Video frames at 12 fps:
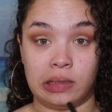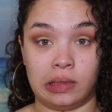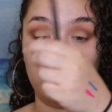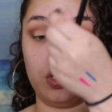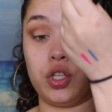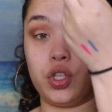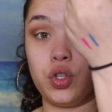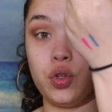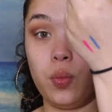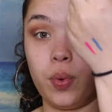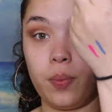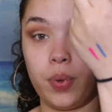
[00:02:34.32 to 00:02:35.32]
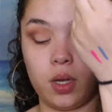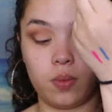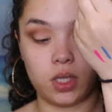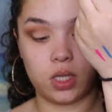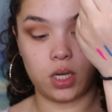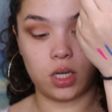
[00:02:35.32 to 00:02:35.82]
They're super
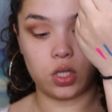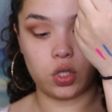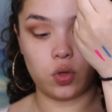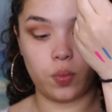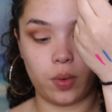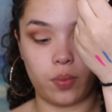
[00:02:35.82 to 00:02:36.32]
pigmented and super